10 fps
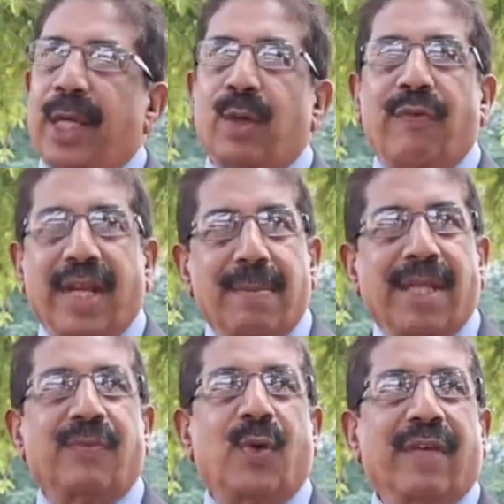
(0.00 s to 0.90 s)
And thank you
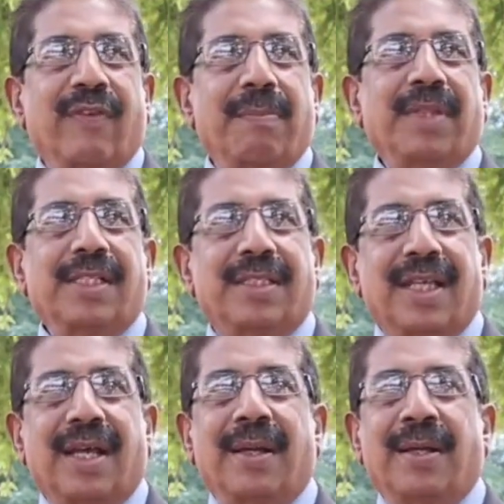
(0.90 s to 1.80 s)
very much for
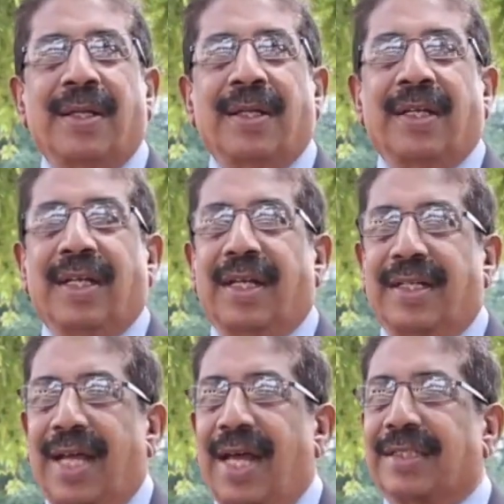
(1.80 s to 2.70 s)
giving us the
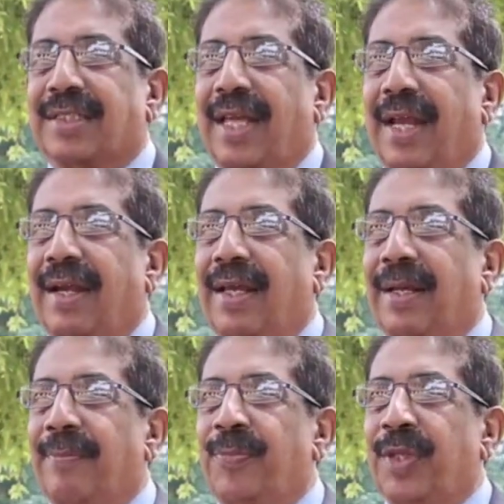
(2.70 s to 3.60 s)
task
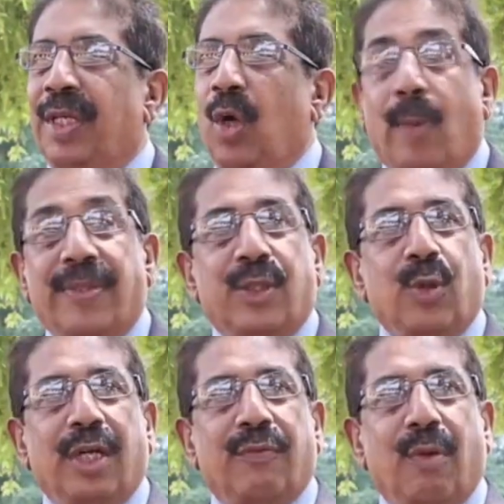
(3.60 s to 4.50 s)
and
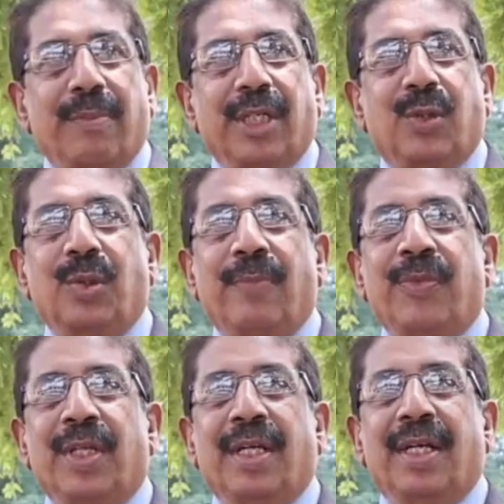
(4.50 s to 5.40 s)
opportunity for me
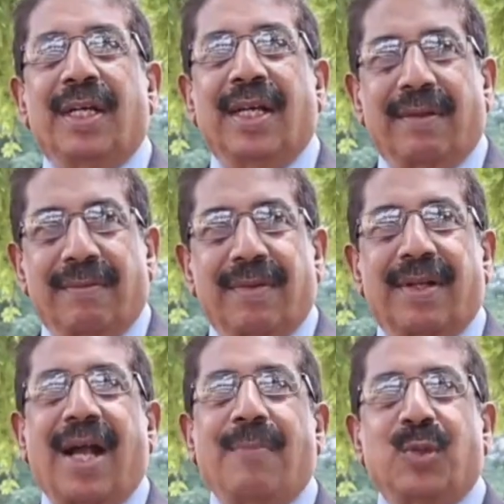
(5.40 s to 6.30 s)
to
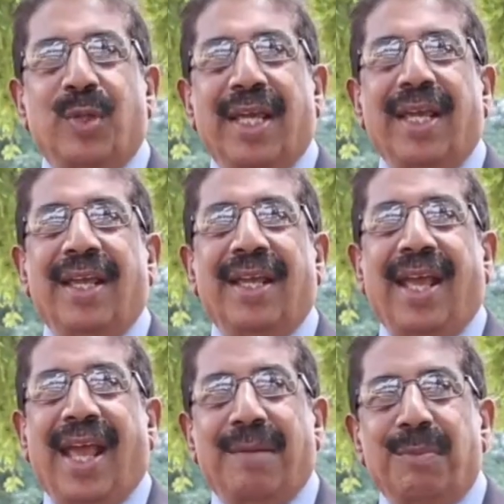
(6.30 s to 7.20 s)
come to
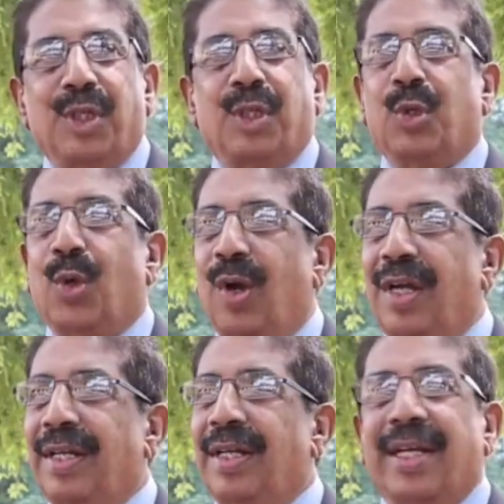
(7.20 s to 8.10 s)
lead and lead
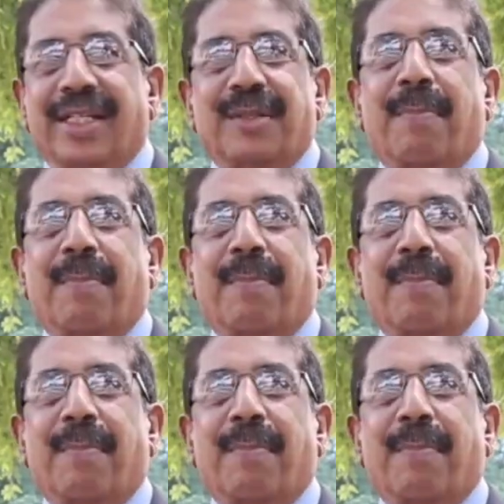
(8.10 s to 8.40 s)
to on.